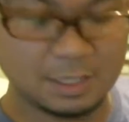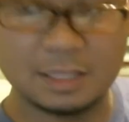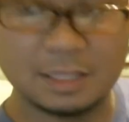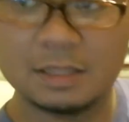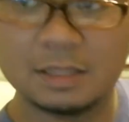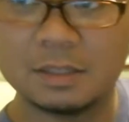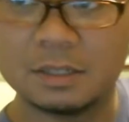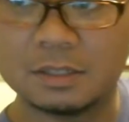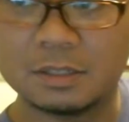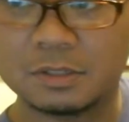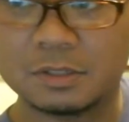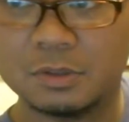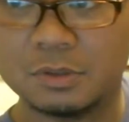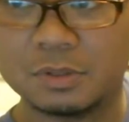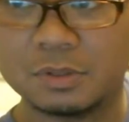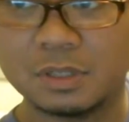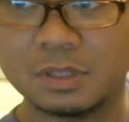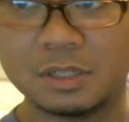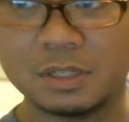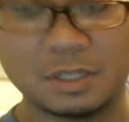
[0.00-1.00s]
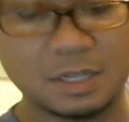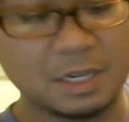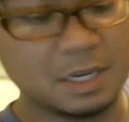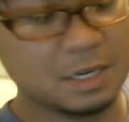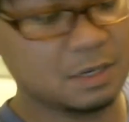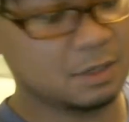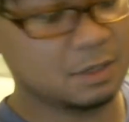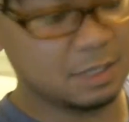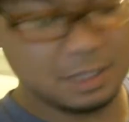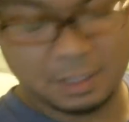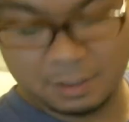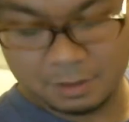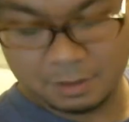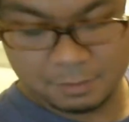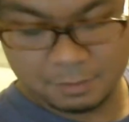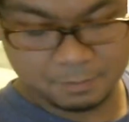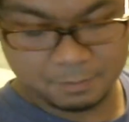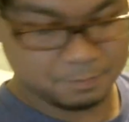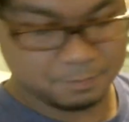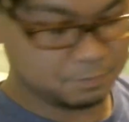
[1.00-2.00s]
There's screws under here and here.
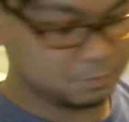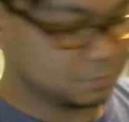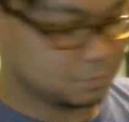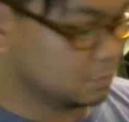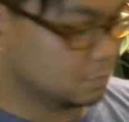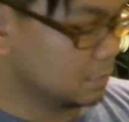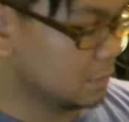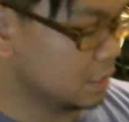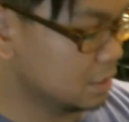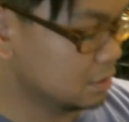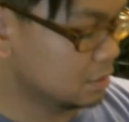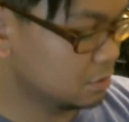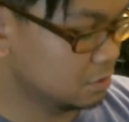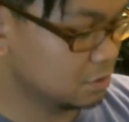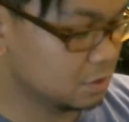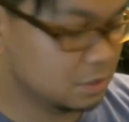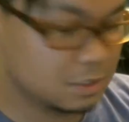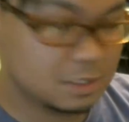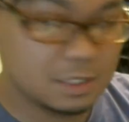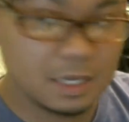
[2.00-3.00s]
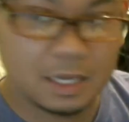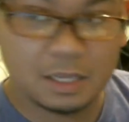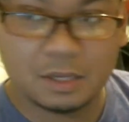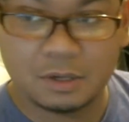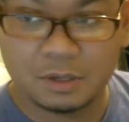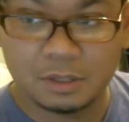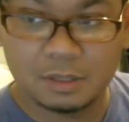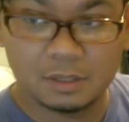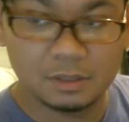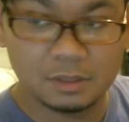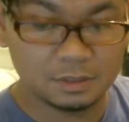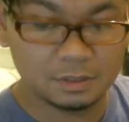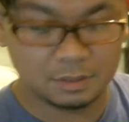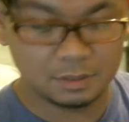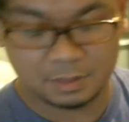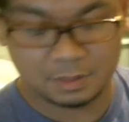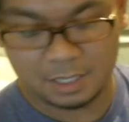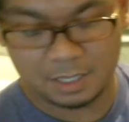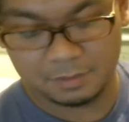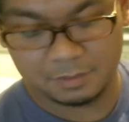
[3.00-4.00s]
So just get your little
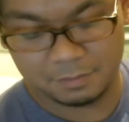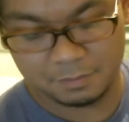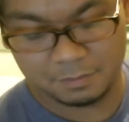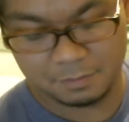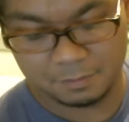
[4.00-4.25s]
knife,